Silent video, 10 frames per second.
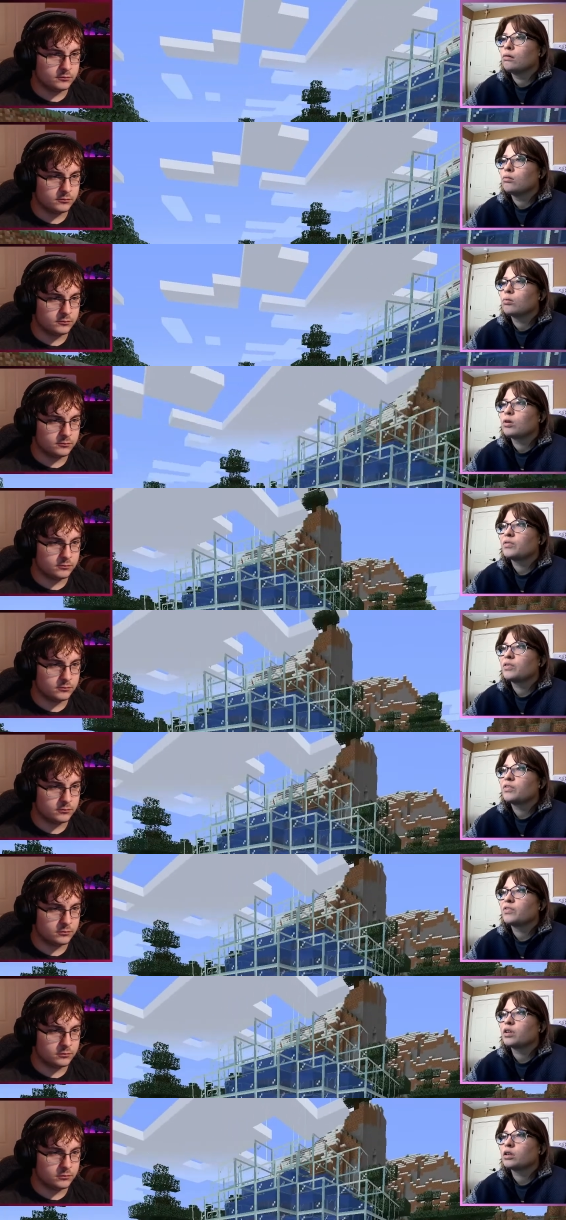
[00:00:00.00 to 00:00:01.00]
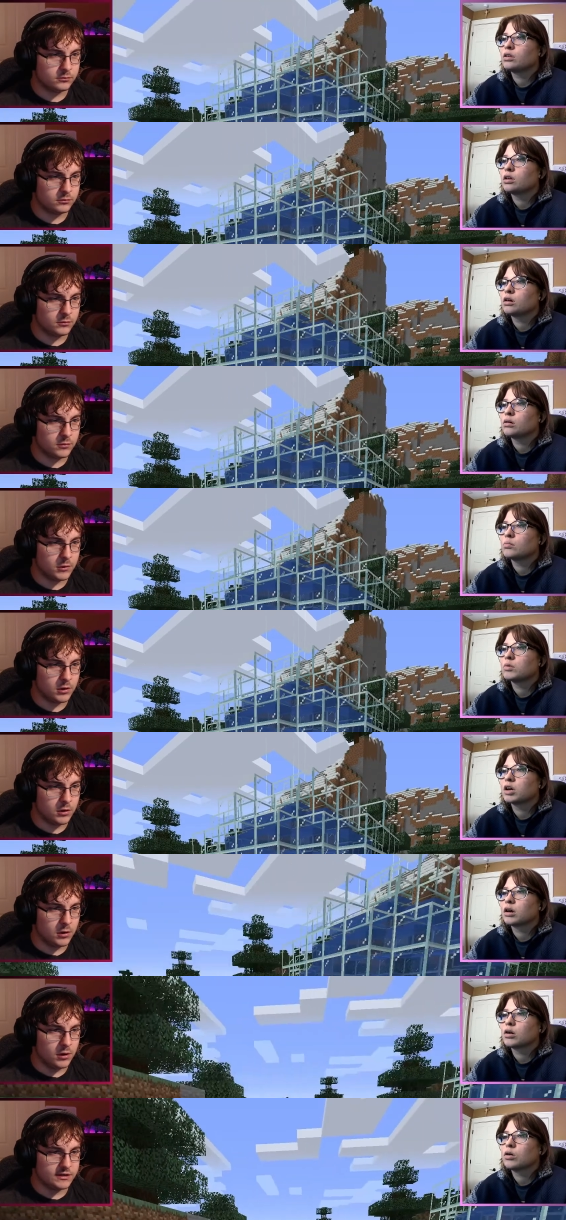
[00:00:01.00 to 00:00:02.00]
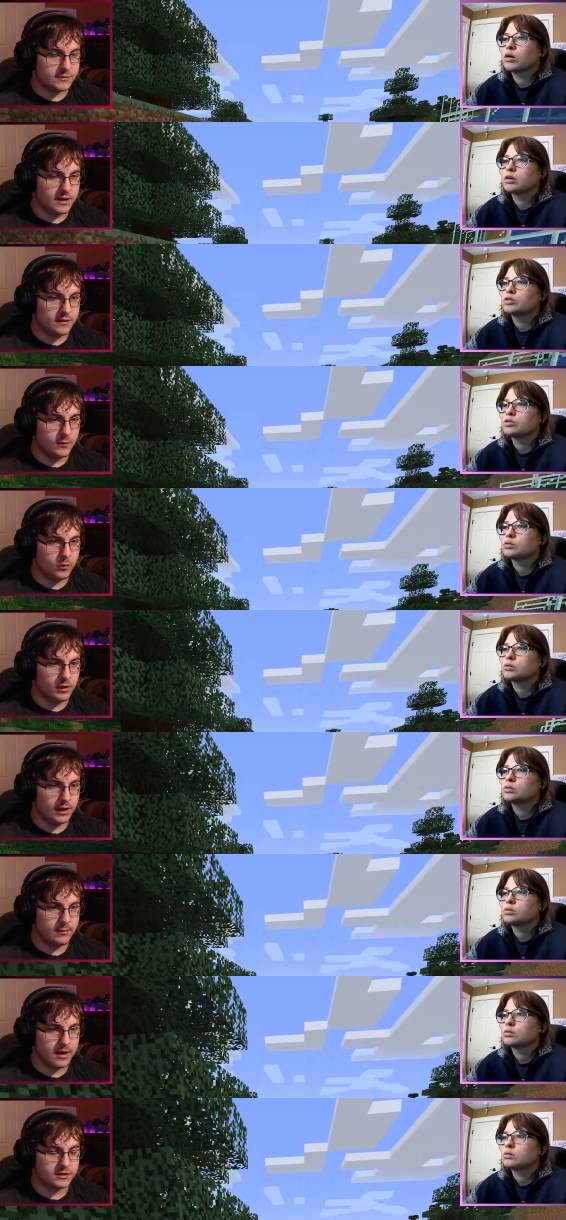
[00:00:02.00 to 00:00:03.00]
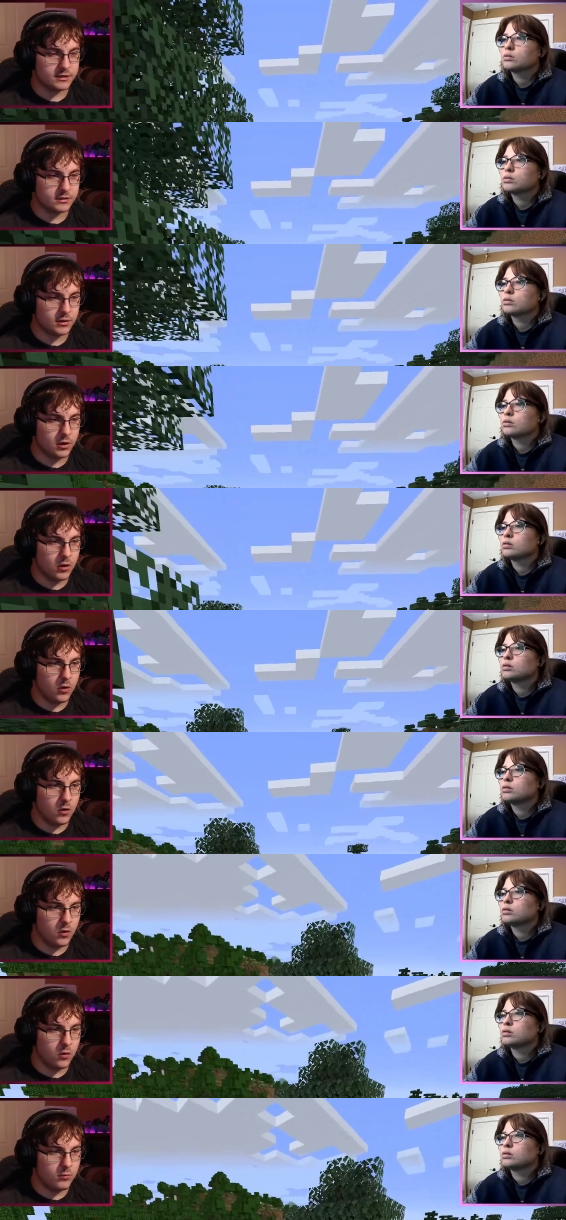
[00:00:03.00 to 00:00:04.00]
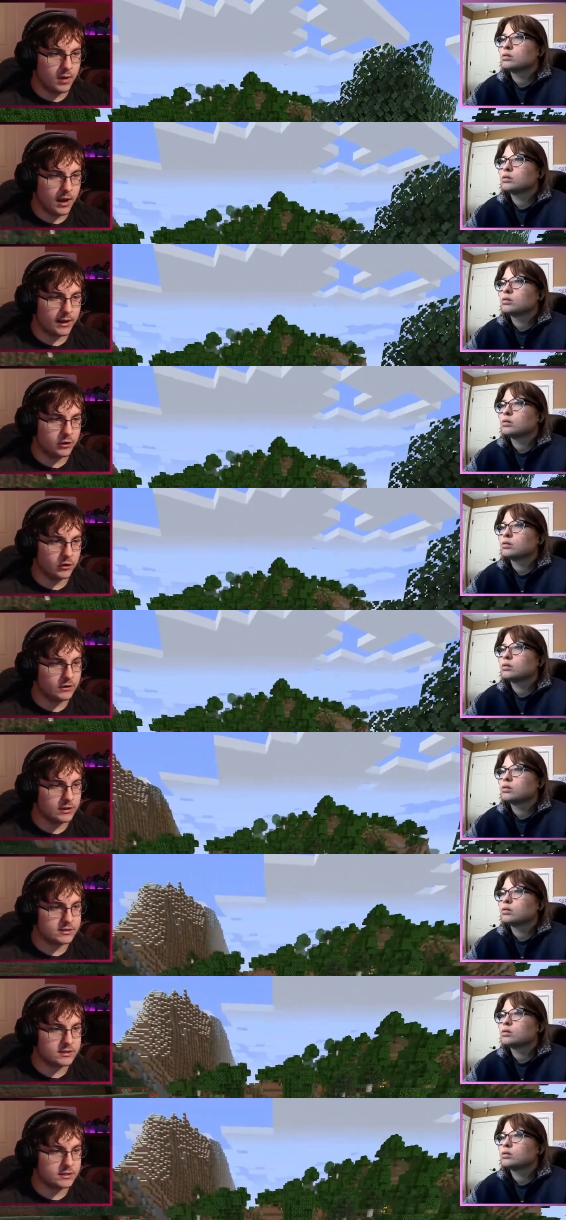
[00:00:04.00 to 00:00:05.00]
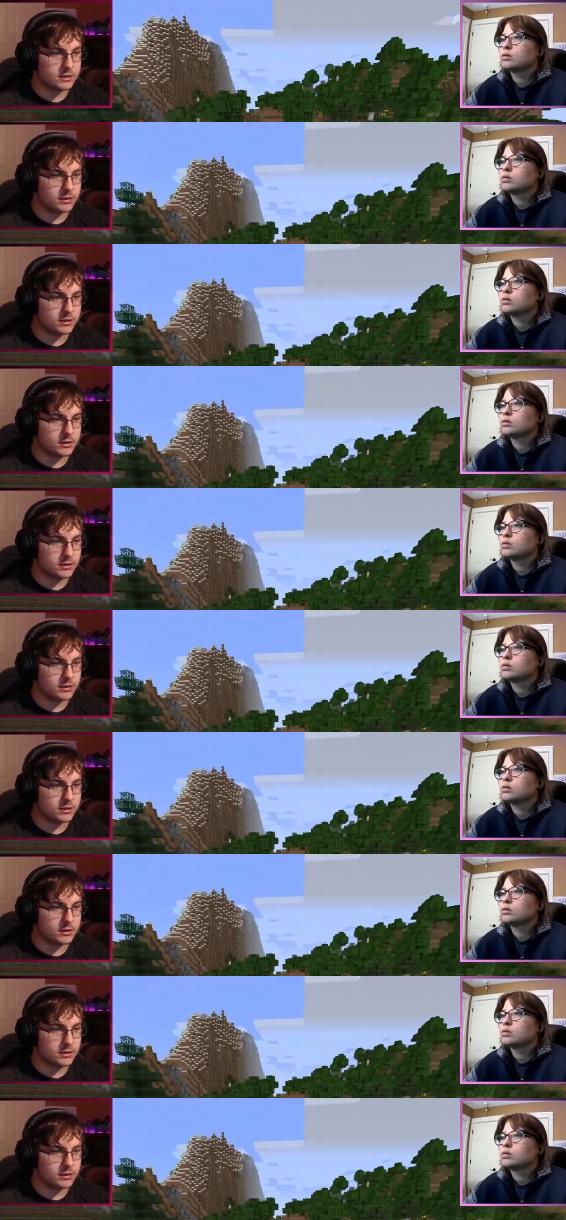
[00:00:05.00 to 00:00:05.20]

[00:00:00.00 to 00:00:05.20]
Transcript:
Speaker 1: What if I fell? Is it making the Woodland Mansion? Oh my goodness.